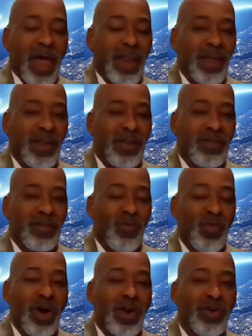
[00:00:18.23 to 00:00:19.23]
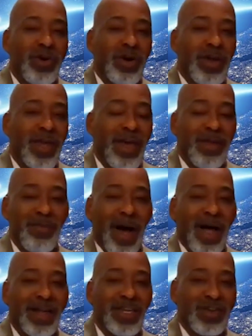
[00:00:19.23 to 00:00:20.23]
and he's a wonder in
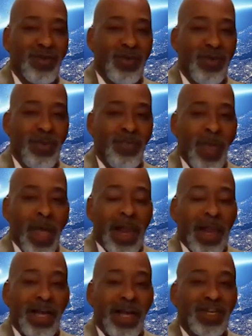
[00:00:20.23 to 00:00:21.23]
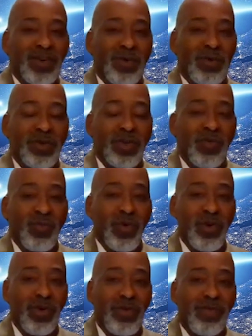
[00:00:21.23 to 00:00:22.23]
my soul. Let's go to the
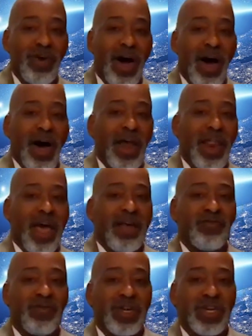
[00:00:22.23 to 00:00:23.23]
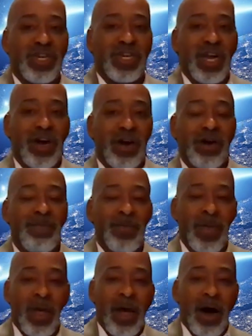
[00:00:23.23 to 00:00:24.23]
word of God as we share
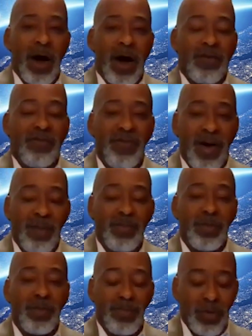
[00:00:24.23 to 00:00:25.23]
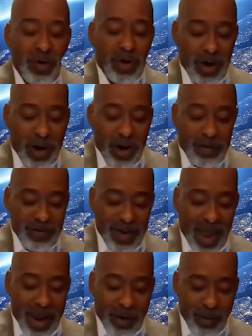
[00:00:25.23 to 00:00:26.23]
from the book
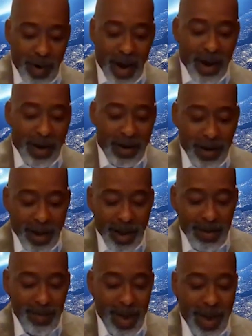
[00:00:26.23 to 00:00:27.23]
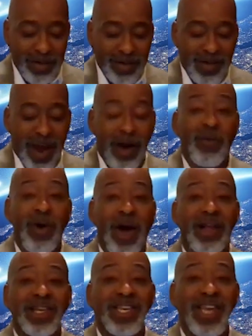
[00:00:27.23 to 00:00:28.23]
of Zechariah. Amen.
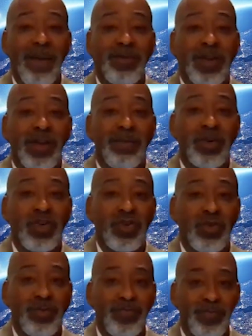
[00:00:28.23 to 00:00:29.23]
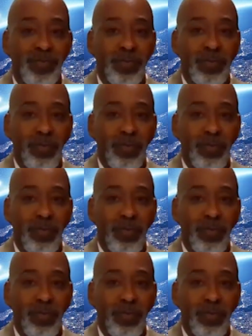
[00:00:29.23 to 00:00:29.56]
Zechariah chapter number 2,